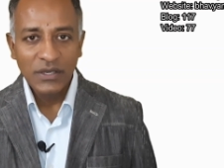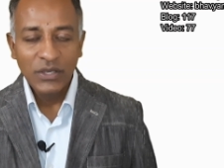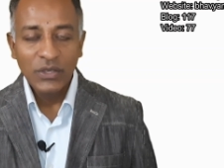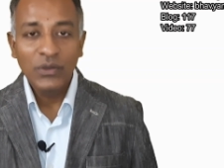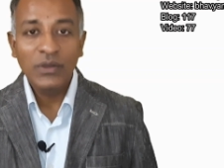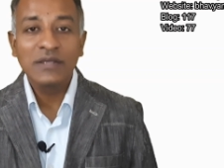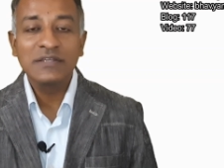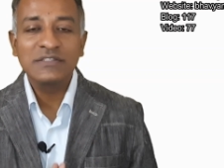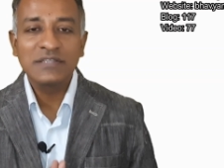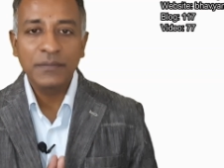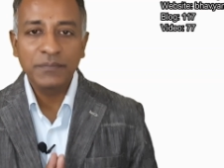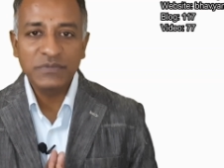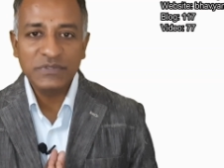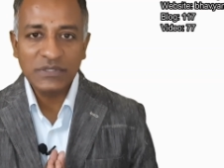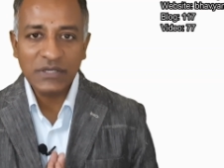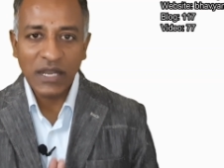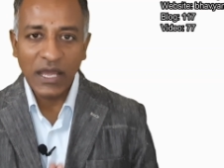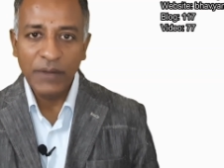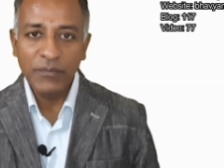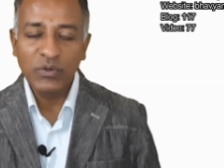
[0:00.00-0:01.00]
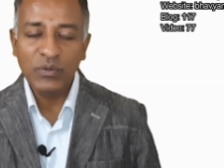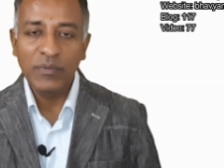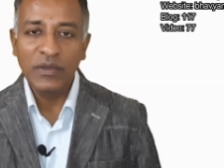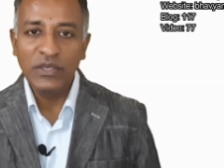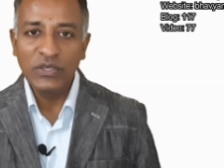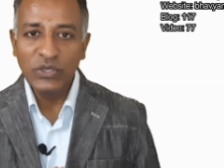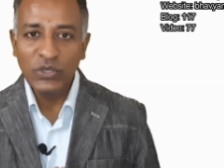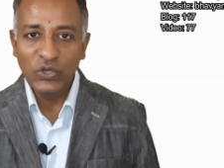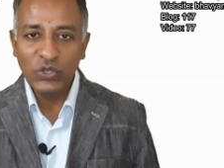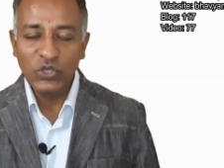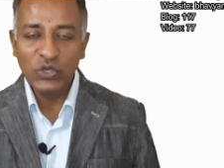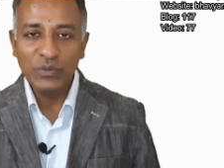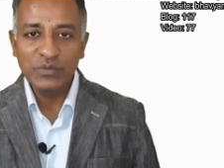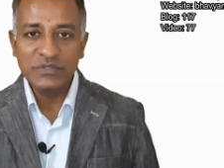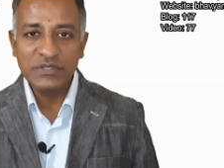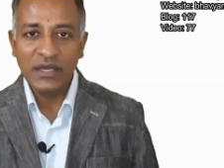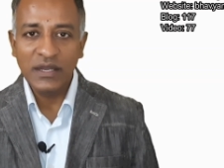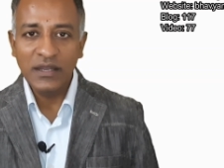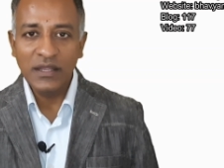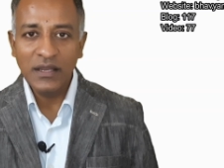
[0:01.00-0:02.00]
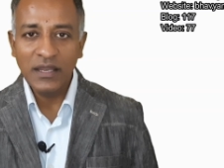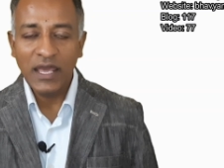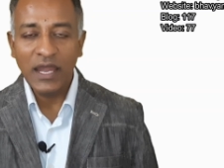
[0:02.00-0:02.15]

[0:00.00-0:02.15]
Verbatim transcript: you can subscribe to my YouTube channel